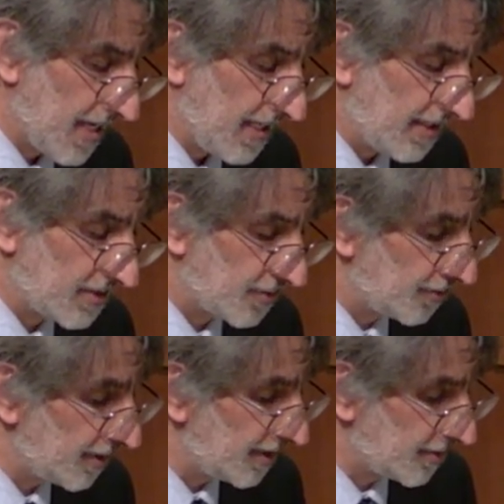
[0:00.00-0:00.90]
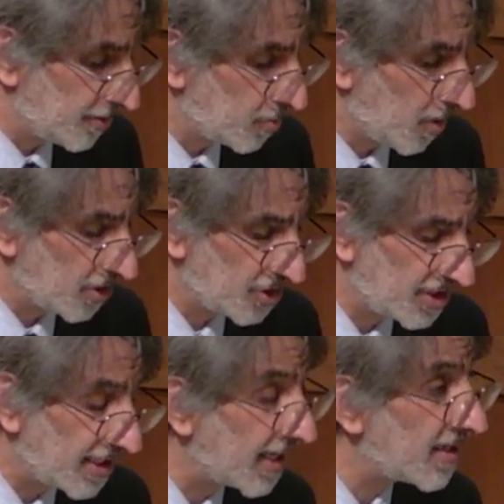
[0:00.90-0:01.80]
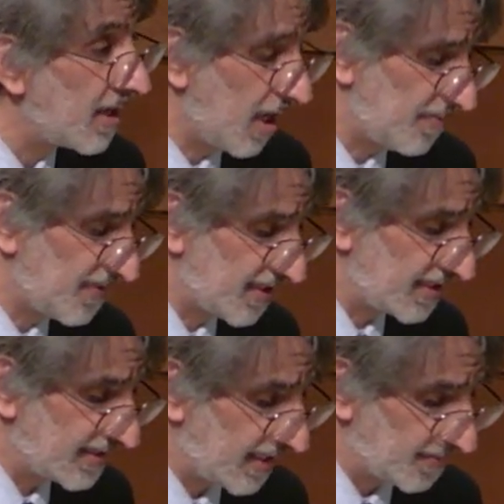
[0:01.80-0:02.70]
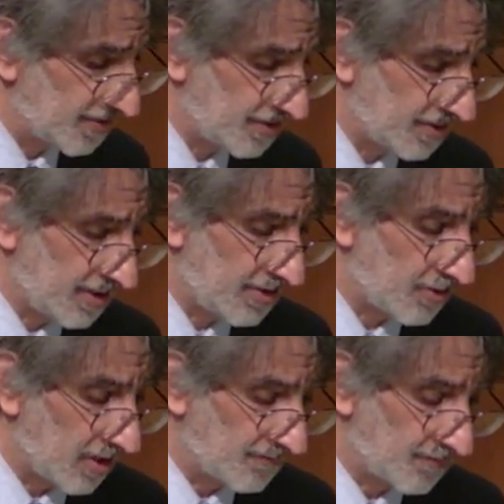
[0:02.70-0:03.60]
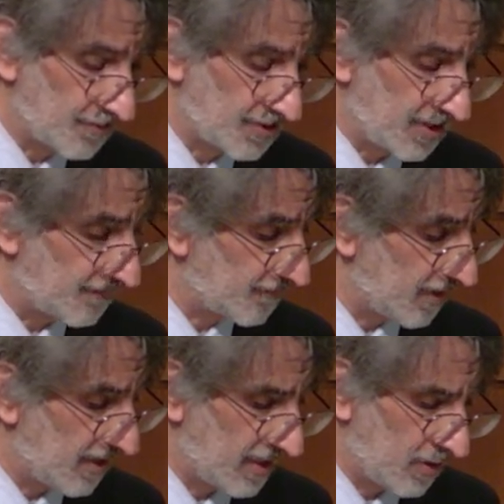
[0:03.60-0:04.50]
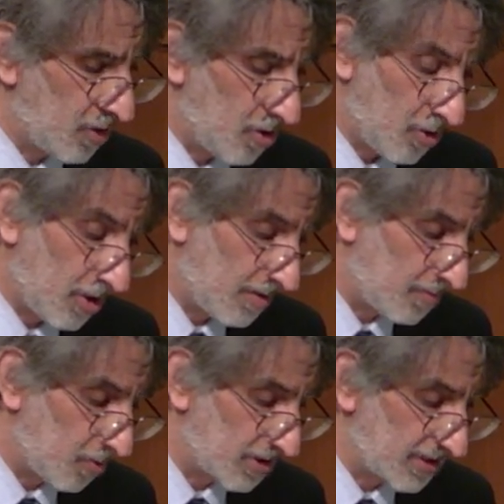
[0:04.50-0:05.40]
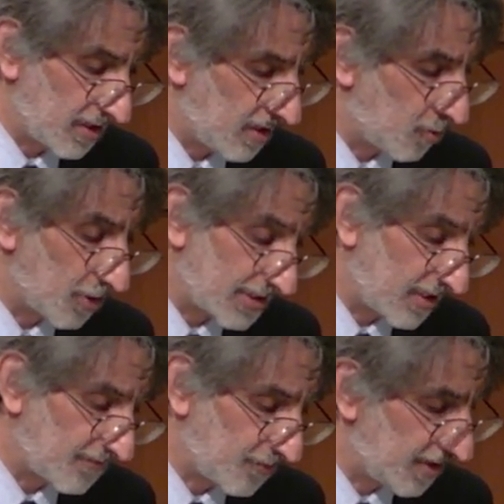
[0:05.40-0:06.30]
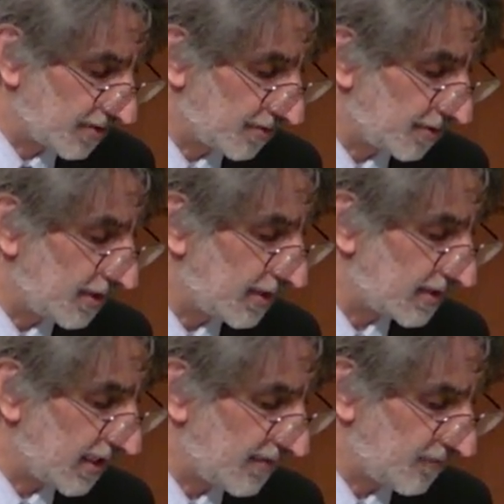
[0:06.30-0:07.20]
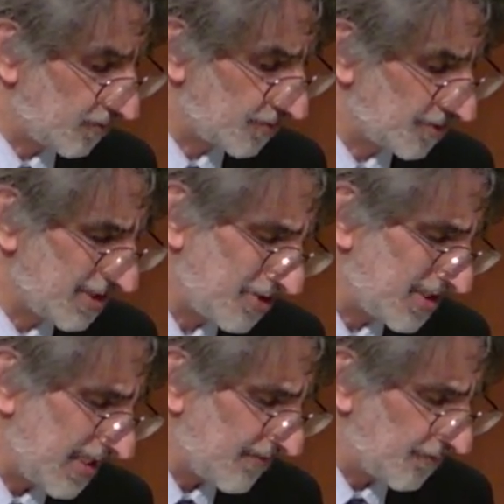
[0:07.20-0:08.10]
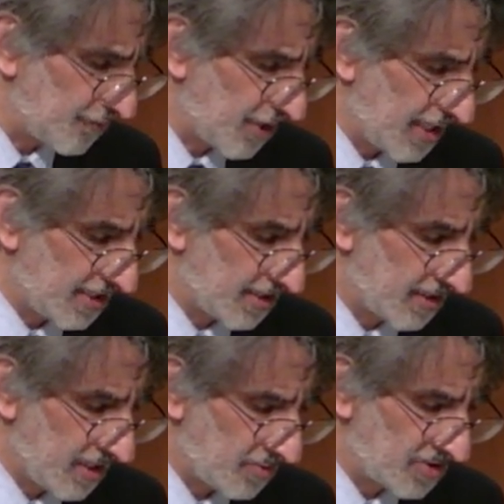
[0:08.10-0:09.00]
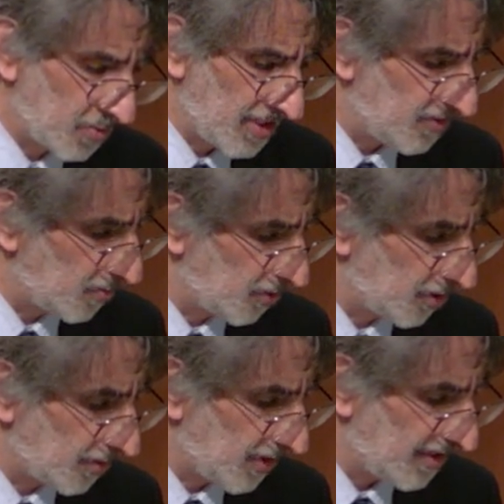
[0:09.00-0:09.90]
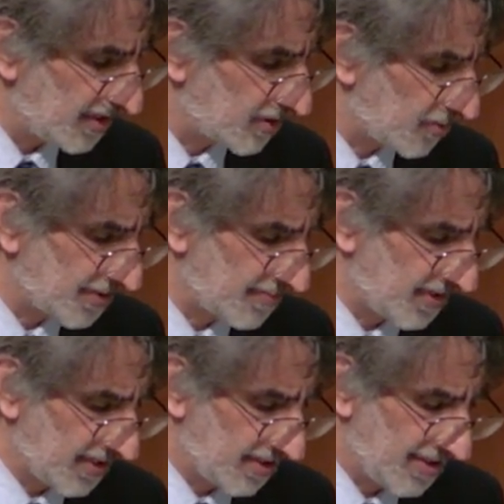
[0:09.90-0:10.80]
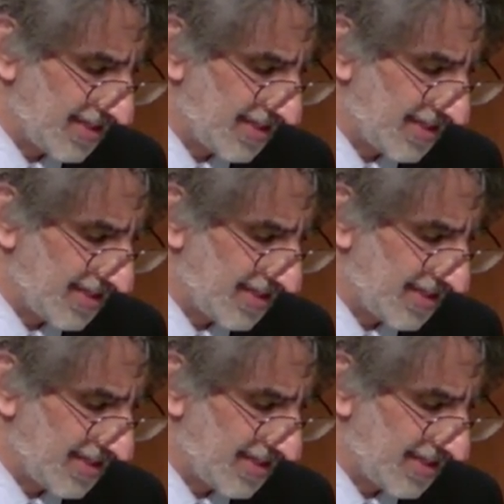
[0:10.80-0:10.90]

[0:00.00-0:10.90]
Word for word: In his early years, Washington had not been exceptionally thoughtful or self uh, uh, um, or, so, uh, or self-critical slaveholder. He took slavery for granted. It was the way of the world, the way things always had been.